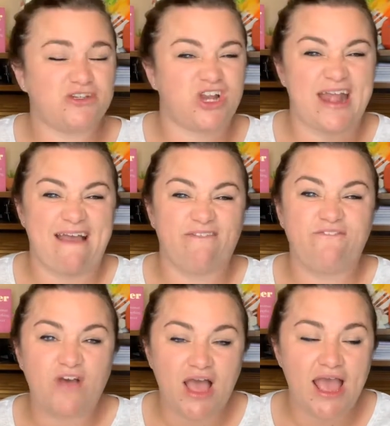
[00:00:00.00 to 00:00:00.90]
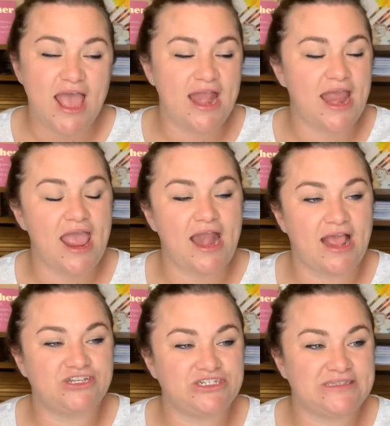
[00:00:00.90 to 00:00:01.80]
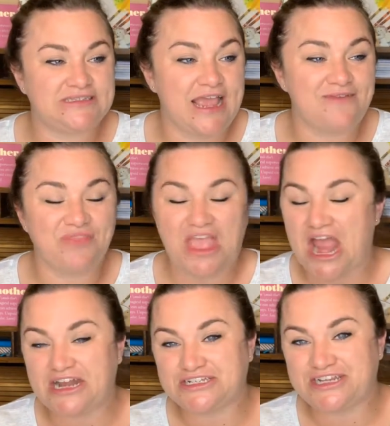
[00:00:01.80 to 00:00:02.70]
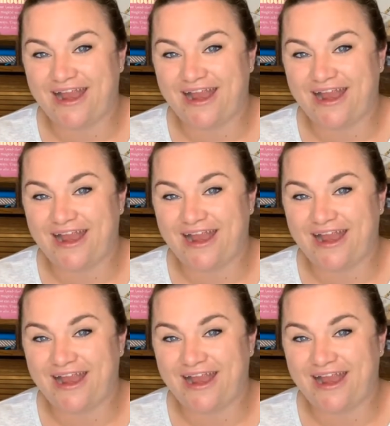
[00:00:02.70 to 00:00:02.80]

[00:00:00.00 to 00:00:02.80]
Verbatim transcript: I was trying to have fun and I just, yeah, I didn't